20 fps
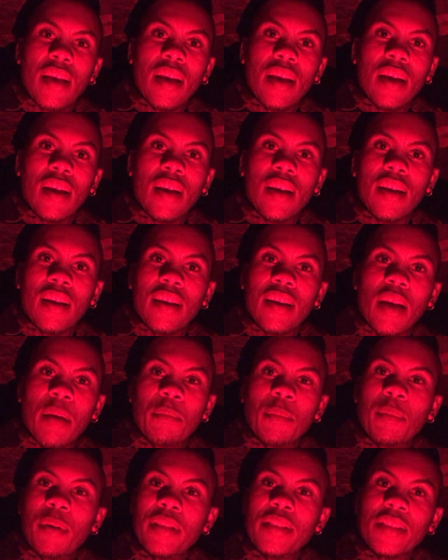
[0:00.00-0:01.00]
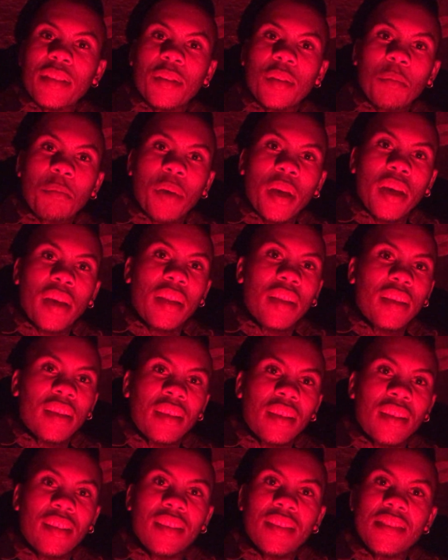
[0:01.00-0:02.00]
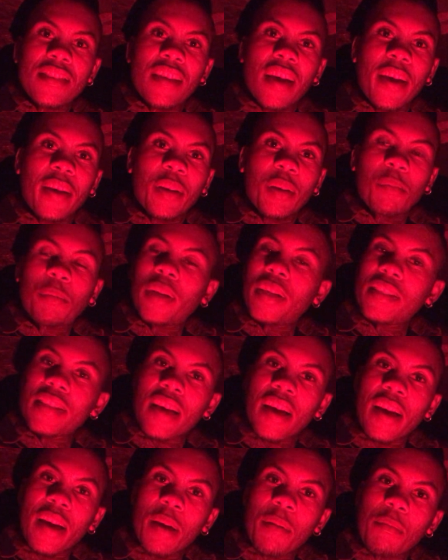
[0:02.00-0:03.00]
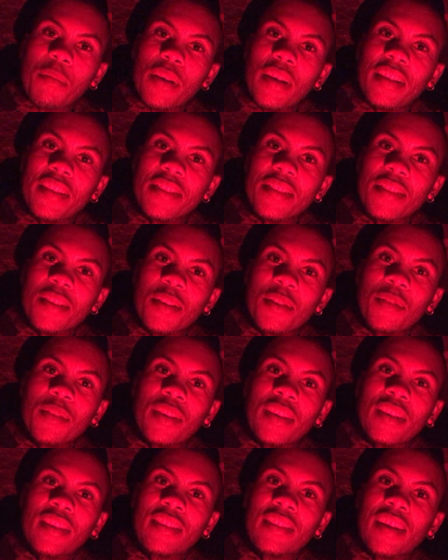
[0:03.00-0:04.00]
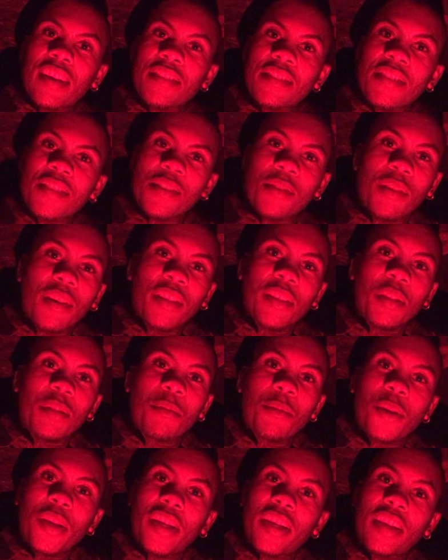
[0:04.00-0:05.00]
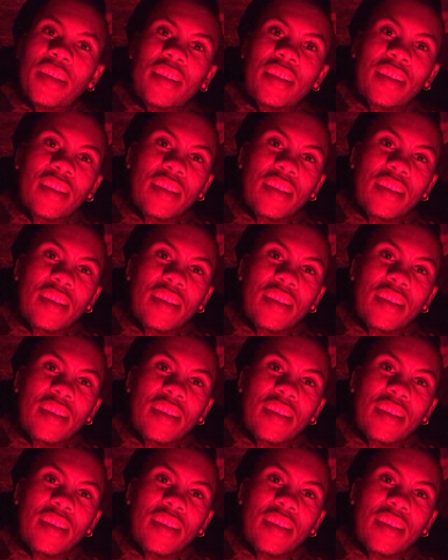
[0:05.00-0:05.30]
I'm about to go to bed. It is hiker bedtime, so I'll see you all in the morning.